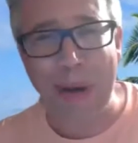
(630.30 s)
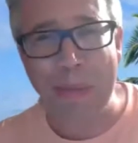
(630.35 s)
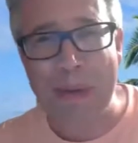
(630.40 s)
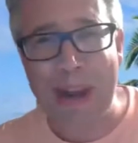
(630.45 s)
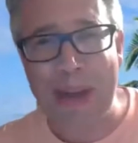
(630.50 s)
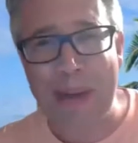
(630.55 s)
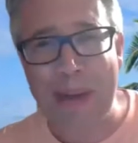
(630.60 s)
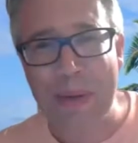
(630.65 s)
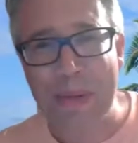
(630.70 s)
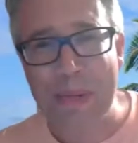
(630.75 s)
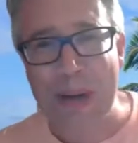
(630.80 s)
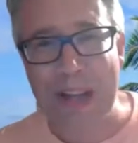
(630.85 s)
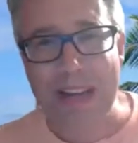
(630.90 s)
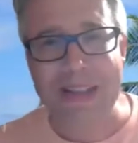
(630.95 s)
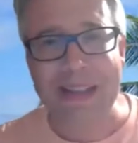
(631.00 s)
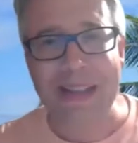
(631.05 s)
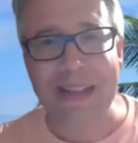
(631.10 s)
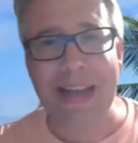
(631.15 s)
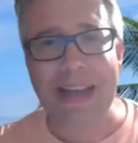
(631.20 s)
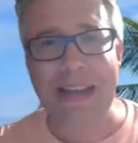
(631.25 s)
vibrato, but
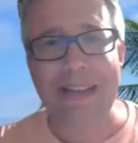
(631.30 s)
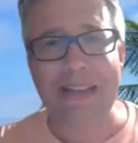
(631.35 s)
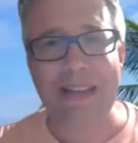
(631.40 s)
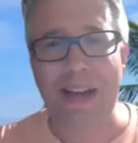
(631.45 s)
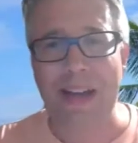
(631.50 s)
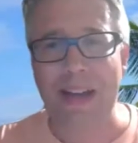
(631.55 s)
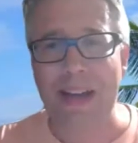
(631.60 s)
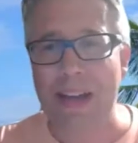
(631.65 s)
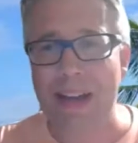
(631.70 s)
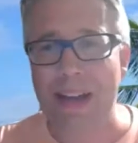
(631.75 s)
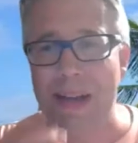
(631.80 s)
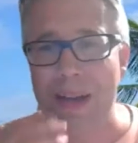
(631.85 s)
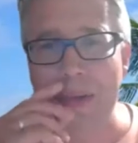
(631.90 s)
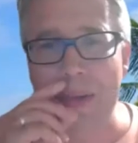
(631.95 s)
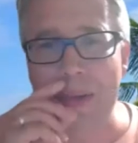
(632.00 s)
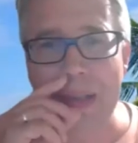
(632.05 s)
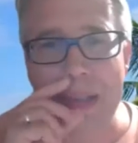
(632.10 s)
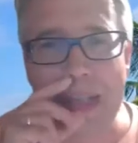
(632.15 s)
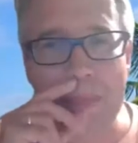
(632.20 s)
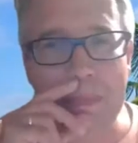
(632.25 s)
it's a
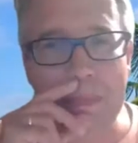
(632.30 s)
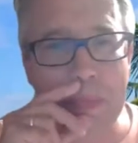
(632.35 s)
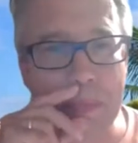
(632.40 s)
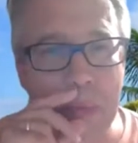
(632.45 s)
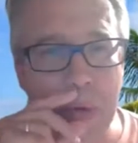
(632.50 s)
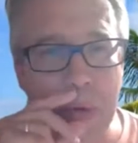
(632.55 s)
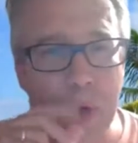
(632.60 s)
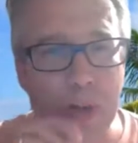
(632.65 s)
lip pursing